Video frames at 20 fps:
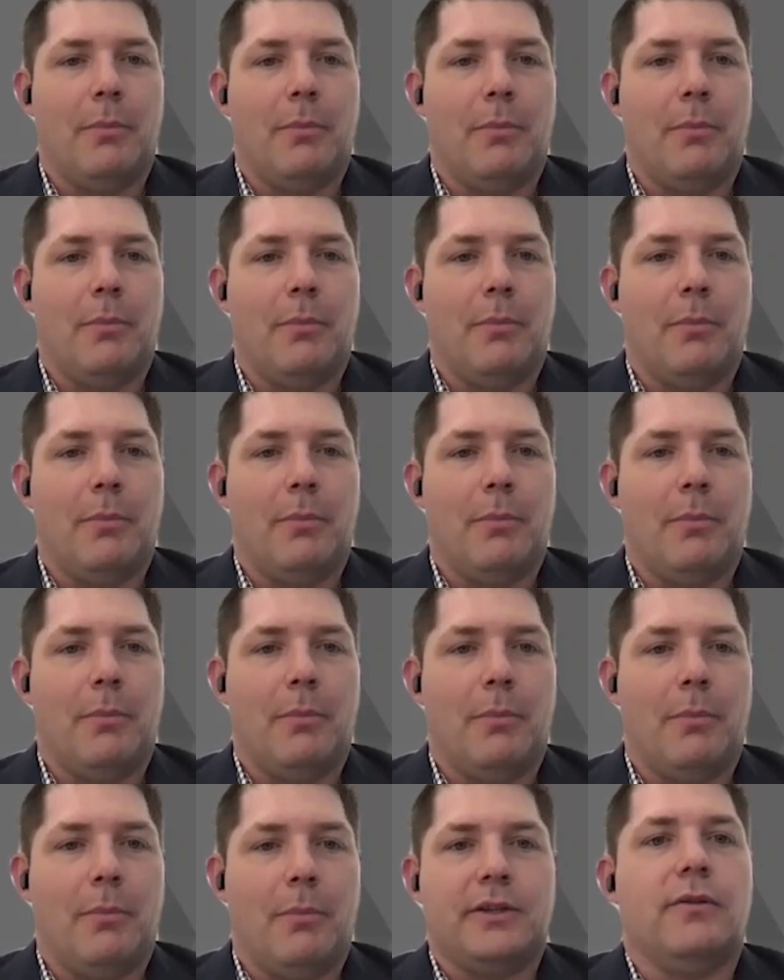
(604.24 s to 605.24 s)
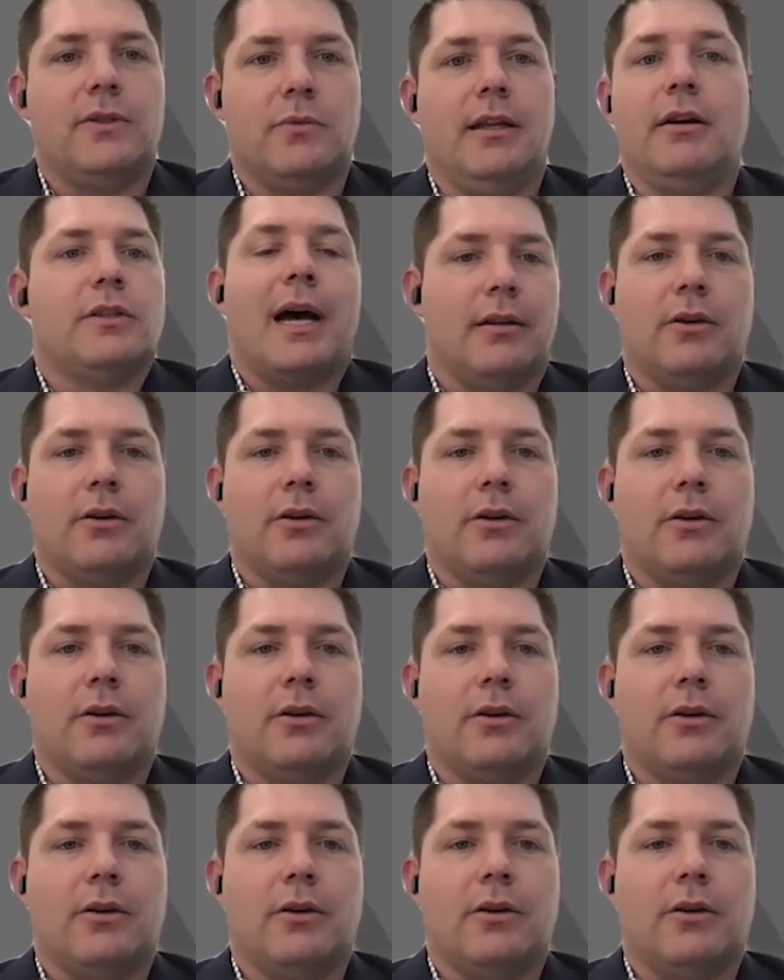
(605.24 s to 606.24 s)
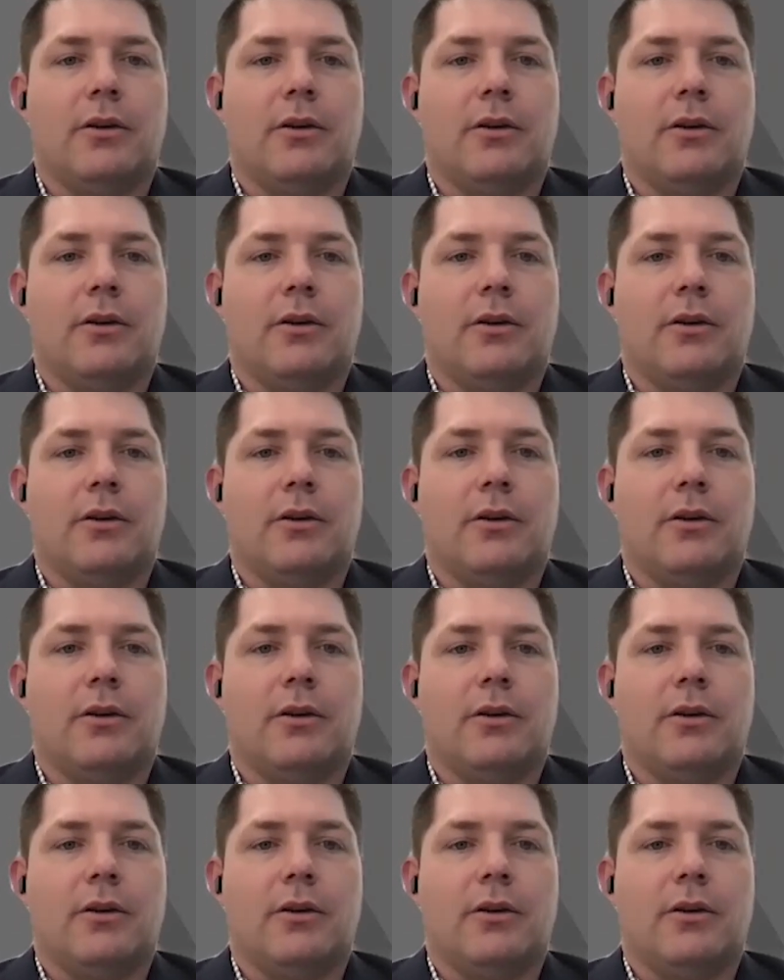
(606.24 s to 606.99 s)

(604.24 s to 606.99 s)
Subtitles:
in there, and it's just part of the contracts that get built into this.